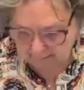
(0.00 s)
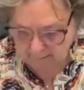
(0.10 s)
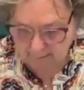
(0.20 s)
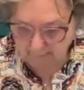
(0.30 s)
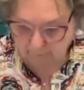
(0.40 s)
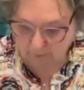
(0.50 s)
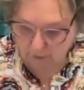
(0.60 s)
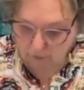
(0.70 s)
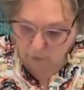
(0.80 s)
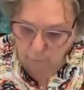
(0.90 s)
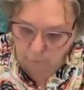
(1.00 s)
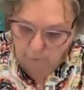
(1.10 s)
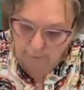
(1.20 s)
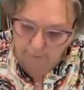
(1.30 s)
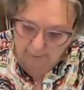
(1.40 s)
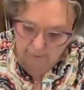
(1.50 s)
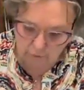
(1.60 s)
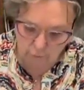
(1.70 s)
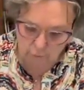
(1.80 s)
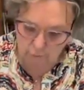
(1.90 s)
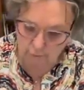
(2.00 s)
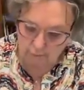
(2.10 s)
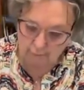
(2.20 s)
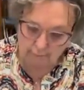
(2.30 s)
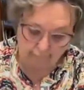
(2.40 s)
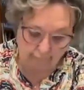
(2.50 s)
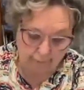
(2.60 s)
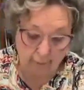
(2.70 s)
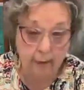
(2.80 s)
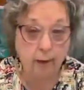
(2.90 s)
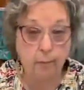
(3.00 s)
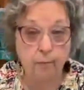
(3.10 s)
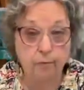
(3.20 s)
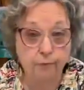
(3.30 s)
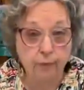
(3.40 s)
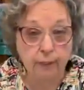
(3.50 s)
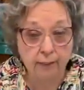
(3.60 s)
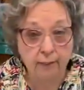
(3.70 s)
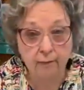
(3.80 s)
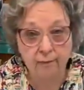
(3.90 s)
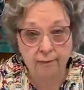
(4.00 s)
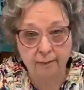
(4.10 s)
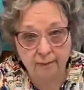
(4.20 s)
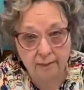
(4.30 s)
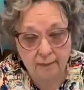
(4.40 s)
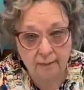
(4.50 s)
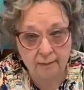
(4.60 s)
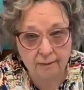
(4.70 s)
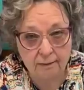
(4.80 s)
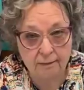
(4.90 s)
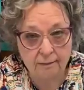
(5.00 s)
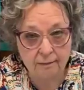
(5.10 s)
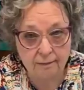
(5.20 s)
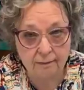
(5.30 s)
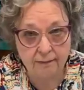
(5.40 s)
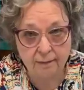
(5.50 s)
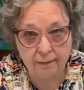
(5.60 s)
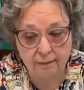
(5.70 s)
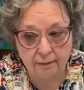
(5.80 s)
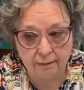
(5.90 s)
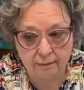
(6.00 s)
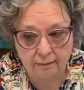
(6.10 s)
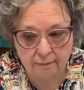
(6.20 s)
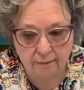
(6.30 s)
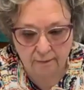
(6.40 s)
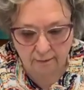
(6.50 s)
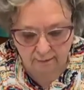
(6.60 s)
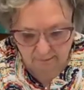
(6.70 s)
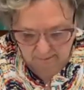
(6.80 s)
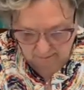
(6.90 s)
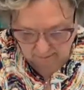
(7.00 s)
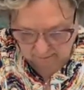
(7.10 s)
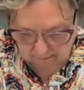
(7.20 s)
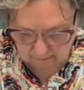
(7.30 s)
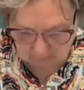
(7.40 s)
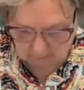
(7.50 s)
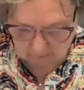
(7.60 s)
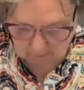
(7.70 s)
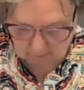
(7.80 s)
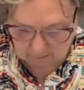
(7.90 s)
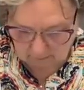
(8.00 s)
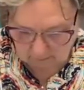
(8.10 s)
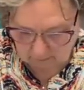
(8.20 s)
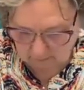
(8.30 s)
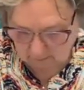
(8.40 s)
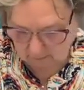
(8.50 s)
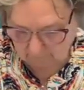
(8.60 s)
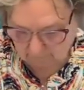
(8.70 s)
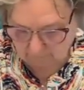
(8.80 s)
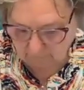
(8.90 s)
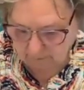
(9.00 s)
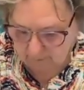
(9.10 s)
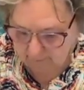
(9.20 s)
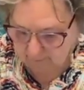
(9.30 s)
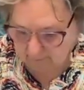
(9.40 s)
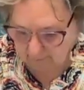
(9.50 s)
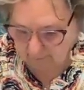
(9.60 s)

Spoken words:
is I'm going to use one extra. That I'm afraid that today is the 15th,